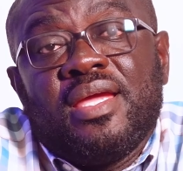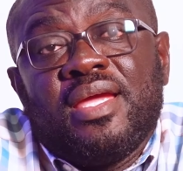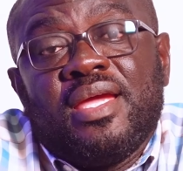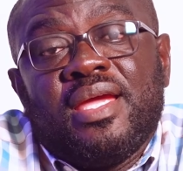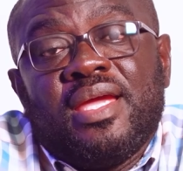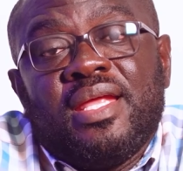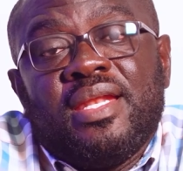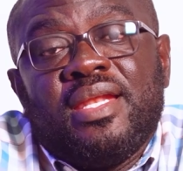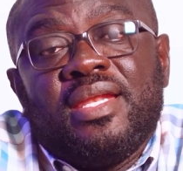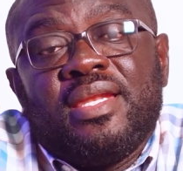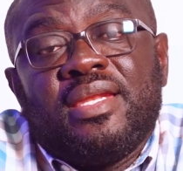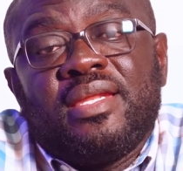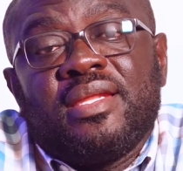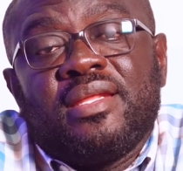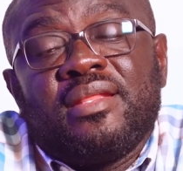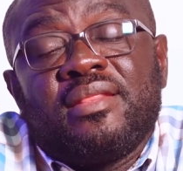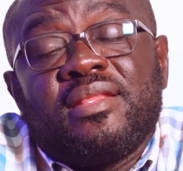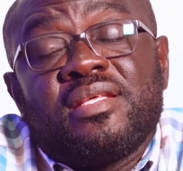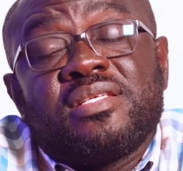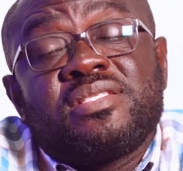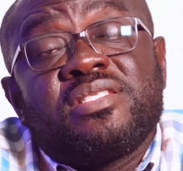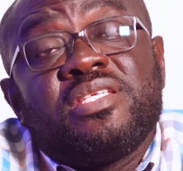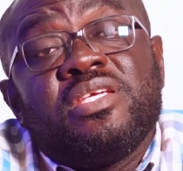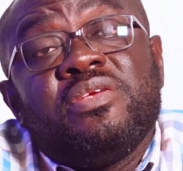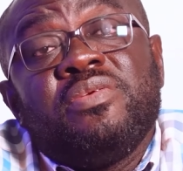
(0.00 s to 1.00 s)
and
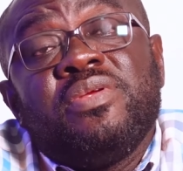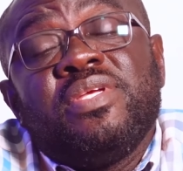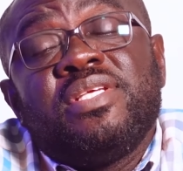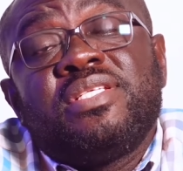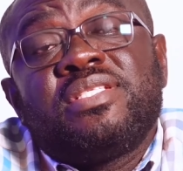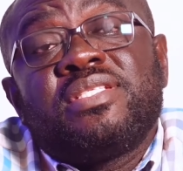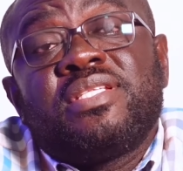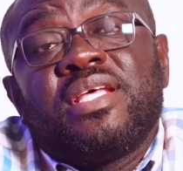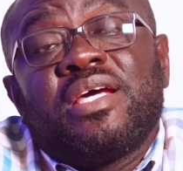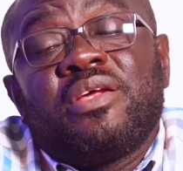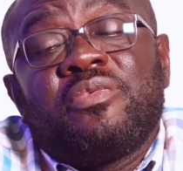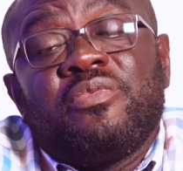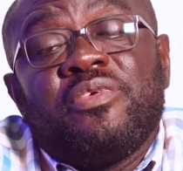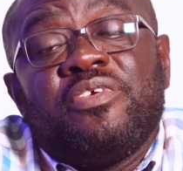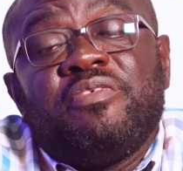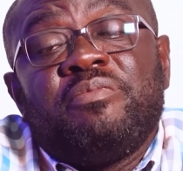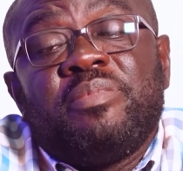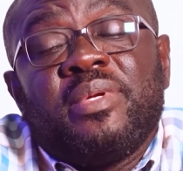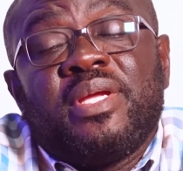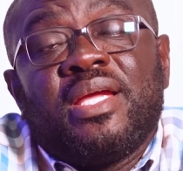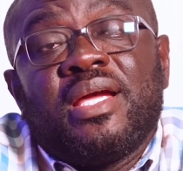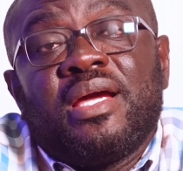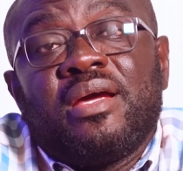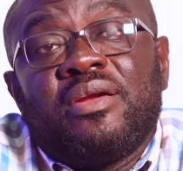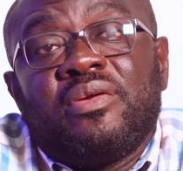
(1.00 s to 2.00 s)
the series that we've
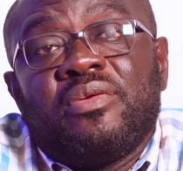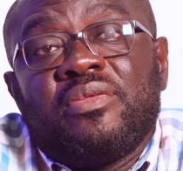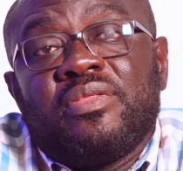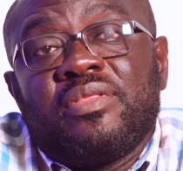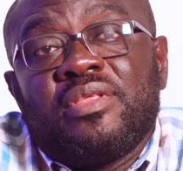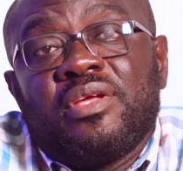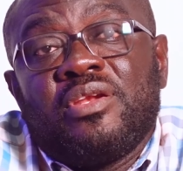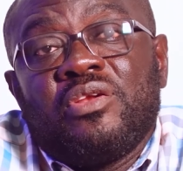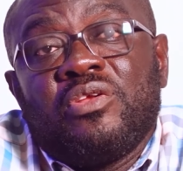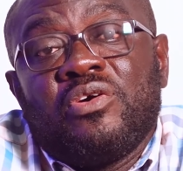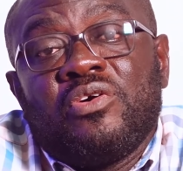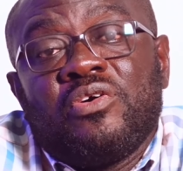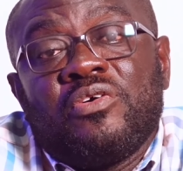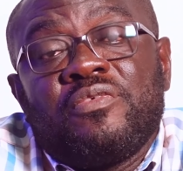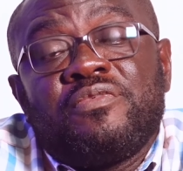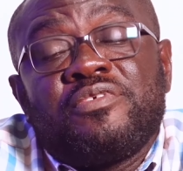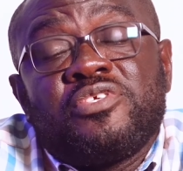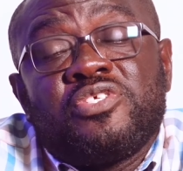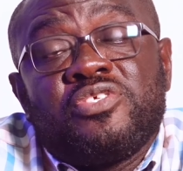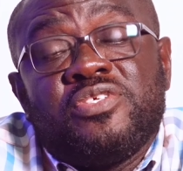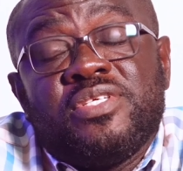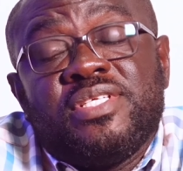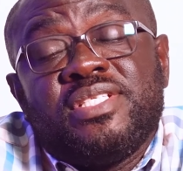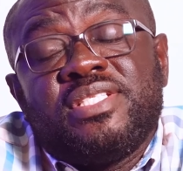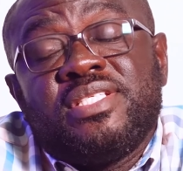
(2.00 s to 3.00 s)
begun on the Law of
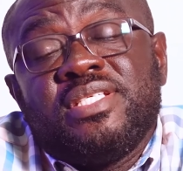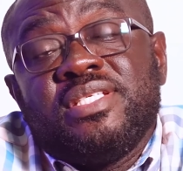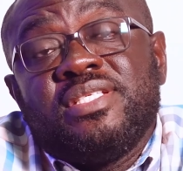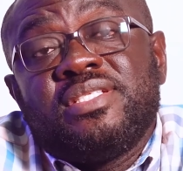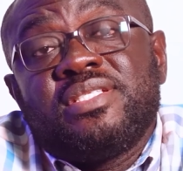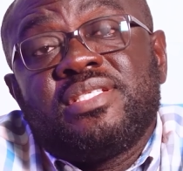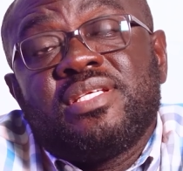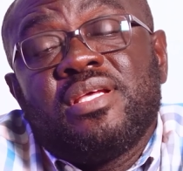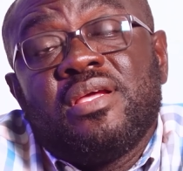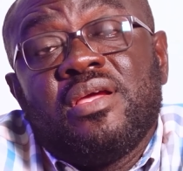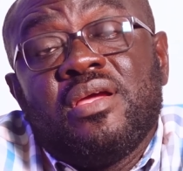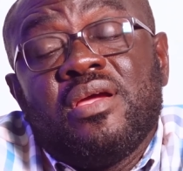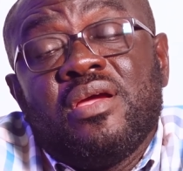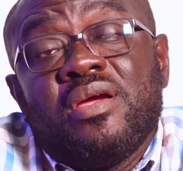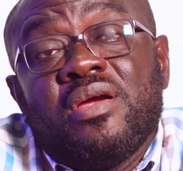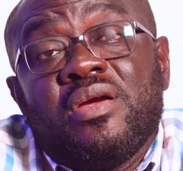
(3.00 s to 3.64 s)
Treaties.